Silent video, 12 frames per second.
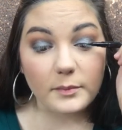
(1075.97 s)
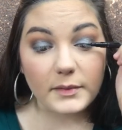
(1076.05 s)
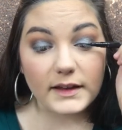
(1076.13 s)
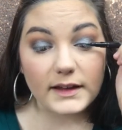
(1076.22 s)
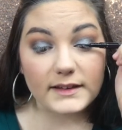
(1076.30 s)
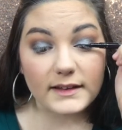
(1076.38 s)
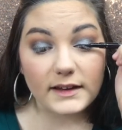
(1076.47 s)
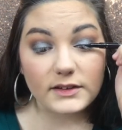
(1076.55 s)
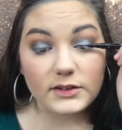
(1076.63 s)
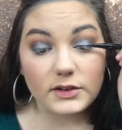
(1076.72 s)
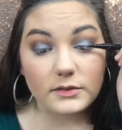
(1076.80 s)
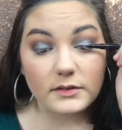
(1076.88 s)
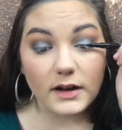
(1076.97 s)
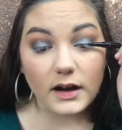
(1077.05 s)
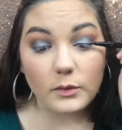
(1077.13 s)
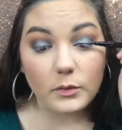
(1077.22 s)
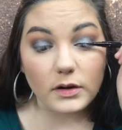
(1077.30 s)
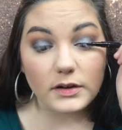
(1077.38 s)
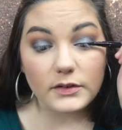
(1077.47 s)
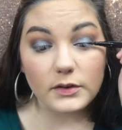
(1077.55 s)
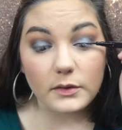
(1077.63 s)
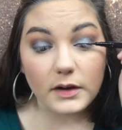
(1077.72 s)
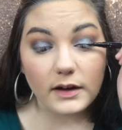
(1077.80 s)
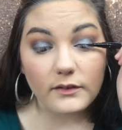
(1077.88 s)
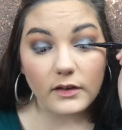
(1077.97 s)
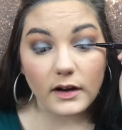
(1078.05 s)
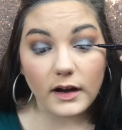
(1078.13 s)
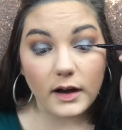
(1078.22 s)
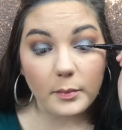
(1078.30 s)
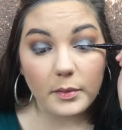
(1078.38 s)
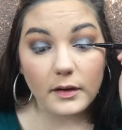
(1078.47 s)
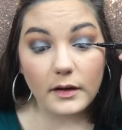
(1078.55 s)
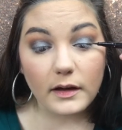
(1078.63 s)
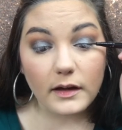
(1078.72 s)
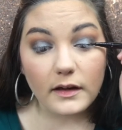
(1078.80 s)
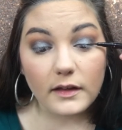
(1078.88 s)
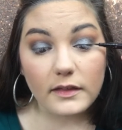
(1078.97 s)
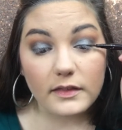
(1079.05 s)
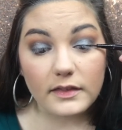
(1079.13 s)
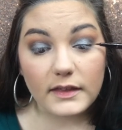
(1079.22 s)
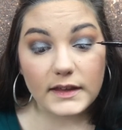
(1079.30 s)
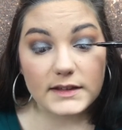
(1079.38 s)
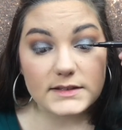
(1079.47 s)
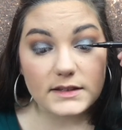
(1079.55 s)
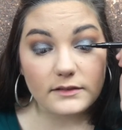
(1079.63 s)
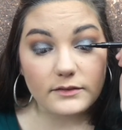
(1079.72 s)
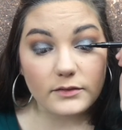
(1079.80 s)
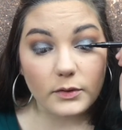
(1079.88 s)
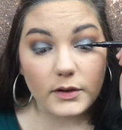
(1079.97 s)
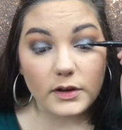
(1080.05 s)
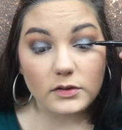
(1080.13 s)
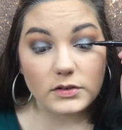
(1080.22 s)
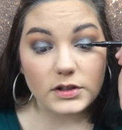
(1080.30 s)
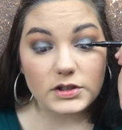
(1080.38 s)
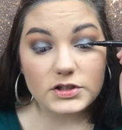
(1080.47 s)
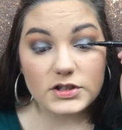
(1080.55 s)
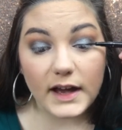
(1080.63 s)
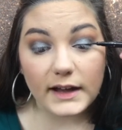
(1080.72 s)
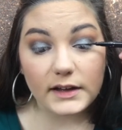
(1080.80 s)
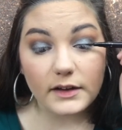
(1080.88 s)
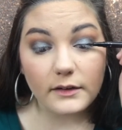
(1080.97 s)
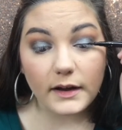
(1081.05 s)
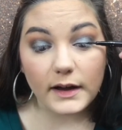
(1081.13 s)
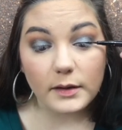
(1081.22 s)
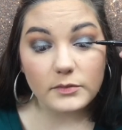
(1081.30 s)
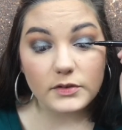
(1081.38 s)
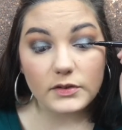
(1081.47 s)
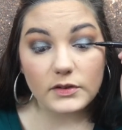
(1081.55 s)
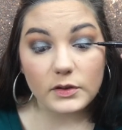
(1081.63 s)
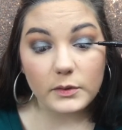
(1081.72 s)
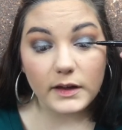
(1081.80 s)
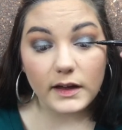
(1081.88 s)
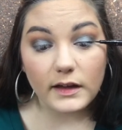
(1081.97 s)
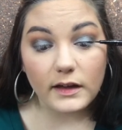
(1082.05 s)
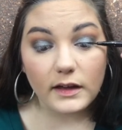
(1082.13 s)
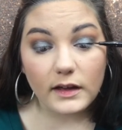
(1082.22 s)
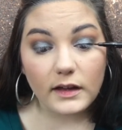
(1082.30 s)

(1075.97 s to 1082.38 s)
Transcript: because I do not want to cover up this foiled shadow. I am just doing